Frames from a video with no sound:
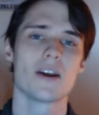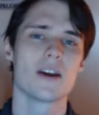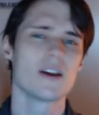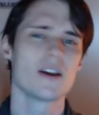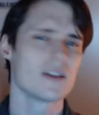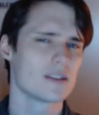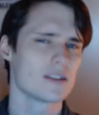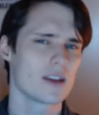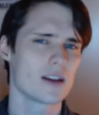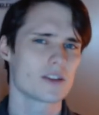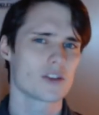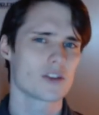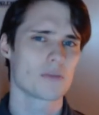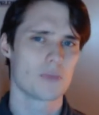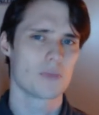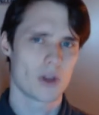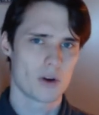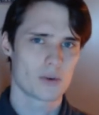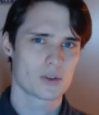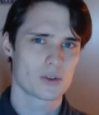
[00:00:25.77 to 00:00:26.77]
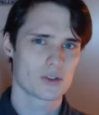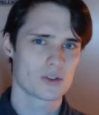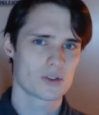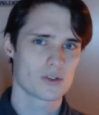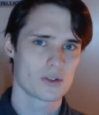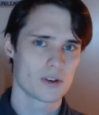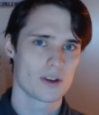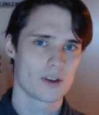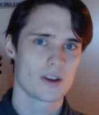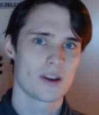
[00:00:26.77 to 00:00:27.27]
take some notes,
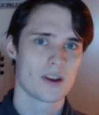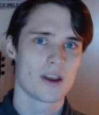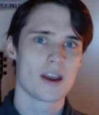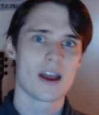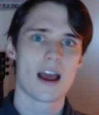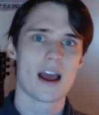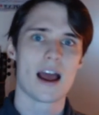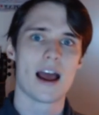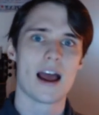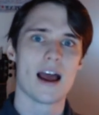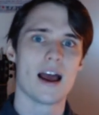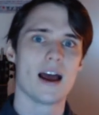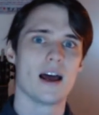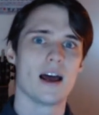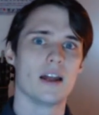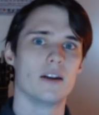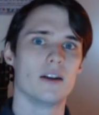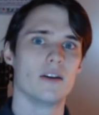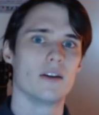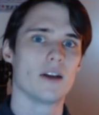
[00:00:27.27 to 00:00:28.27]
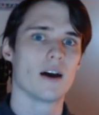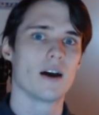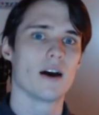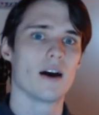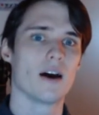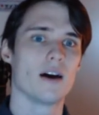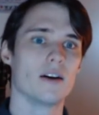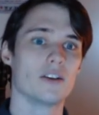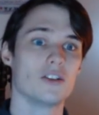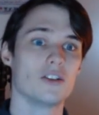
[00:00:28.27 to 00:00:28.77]
and
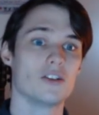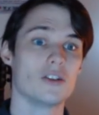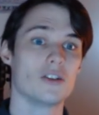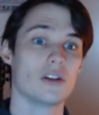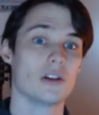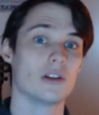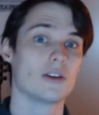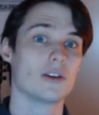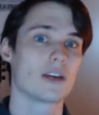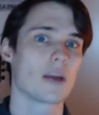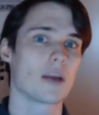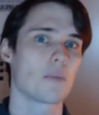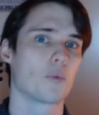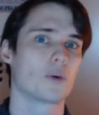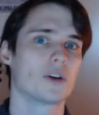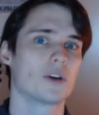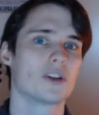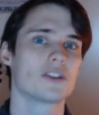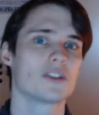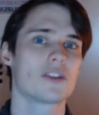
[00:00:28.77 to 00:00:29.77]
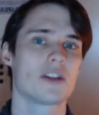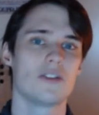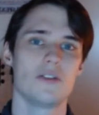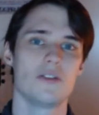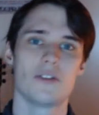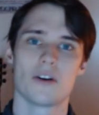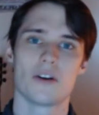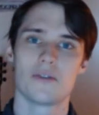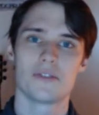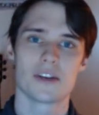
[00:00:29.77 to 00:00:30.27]
uh, look up words that you
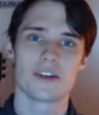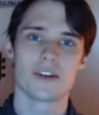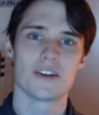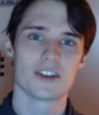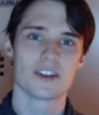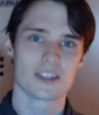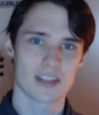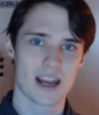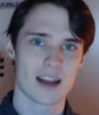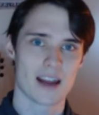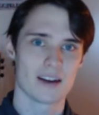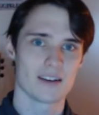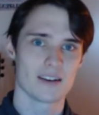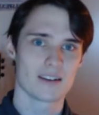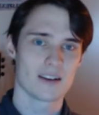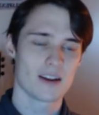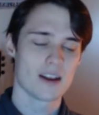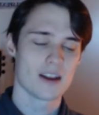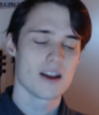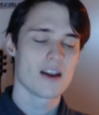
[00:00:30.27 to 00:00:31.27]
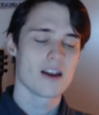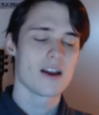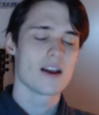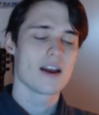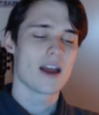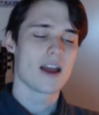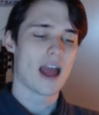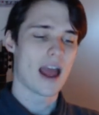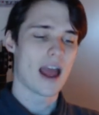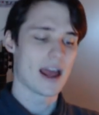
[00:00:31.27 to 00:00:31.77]
don't understand.
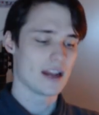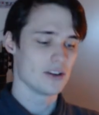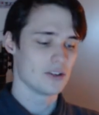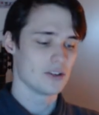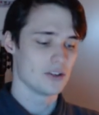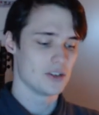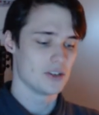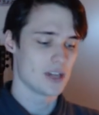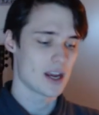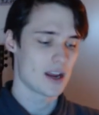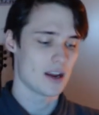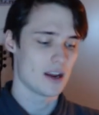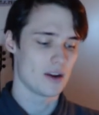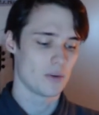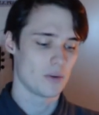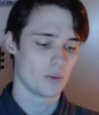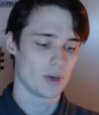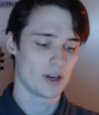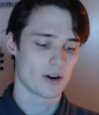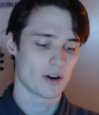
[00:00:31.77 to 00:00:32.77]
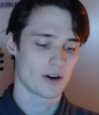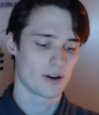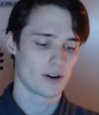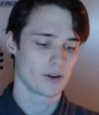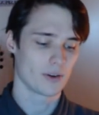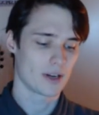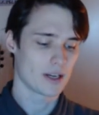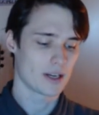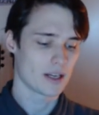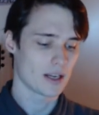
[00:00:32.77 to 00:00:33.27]
And today we are
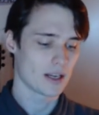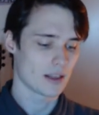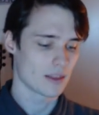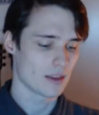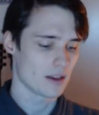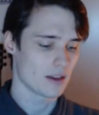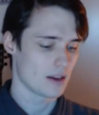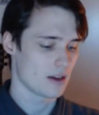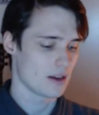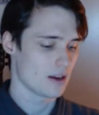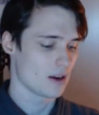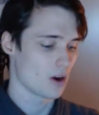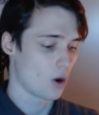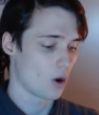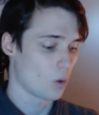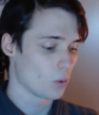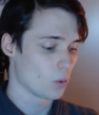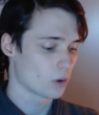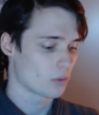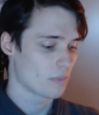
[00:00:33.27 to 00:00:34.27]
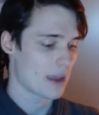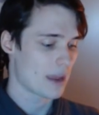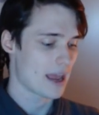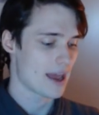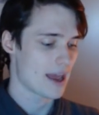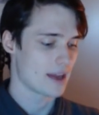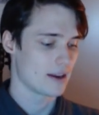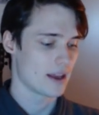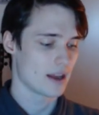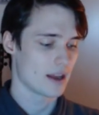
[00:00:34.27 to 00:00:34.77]
reading The Old
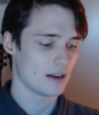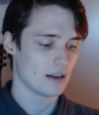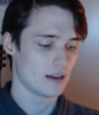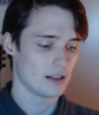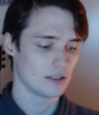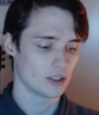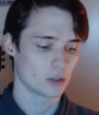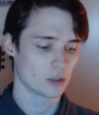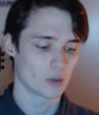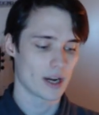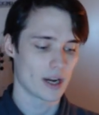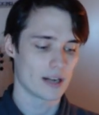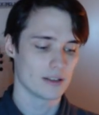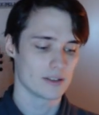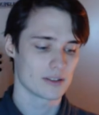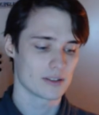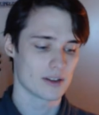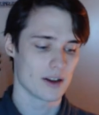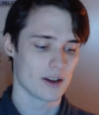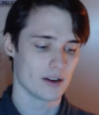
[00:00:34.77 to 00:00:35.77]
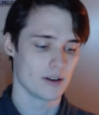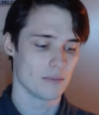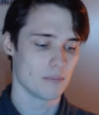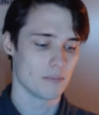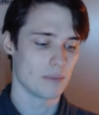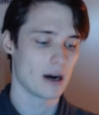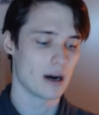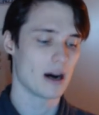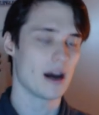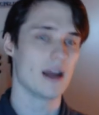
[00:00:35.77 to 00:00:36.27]
Man and His Grandson
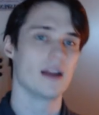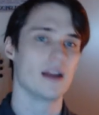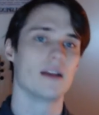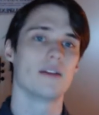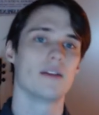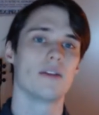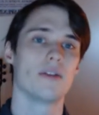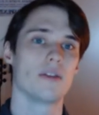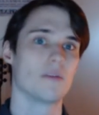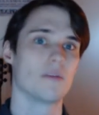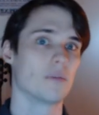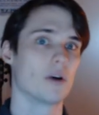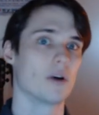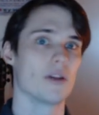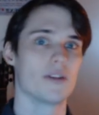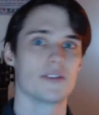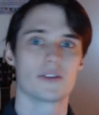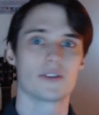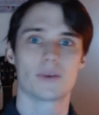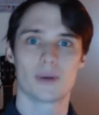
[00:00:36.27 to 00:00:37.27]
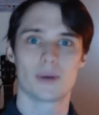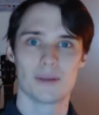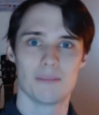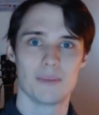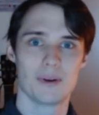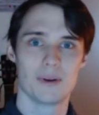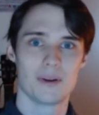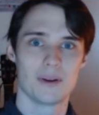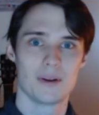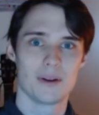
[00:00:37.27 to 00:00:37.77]
by the Brothers Grimm.
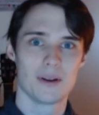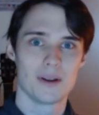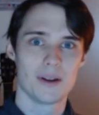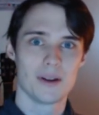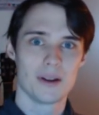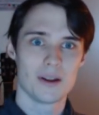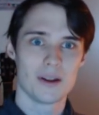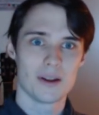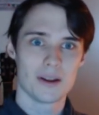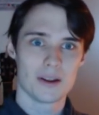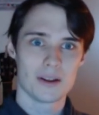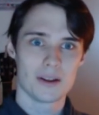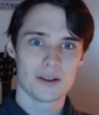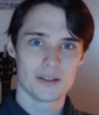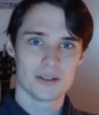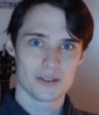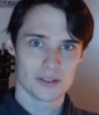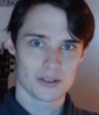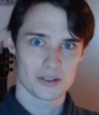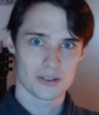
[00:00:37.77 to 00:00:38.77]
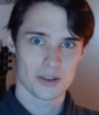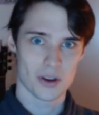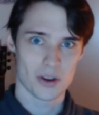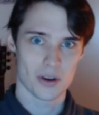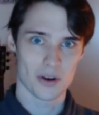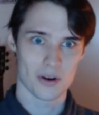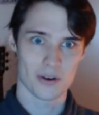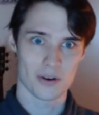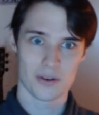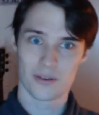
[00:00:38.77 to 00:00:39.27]

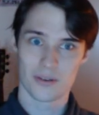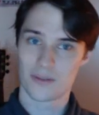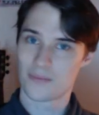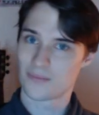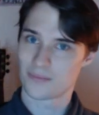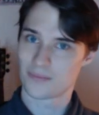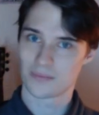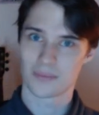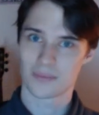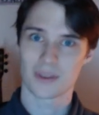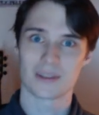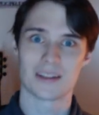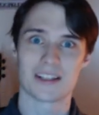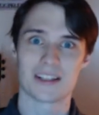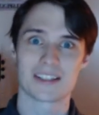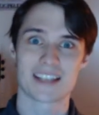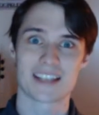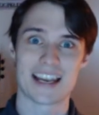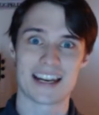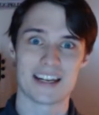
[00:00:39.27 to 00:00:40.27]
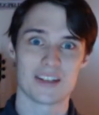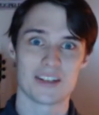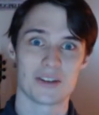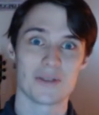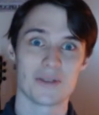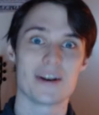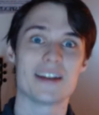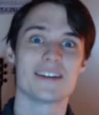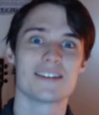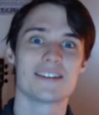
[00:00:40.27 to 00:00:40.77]
So let's get into
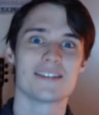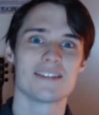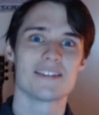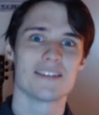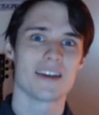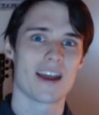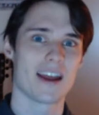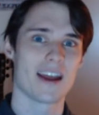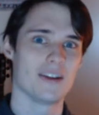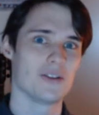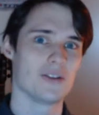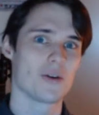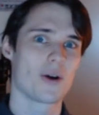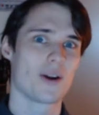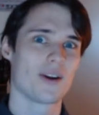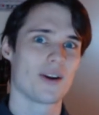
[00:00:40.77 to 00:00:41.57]
it. Enjoy.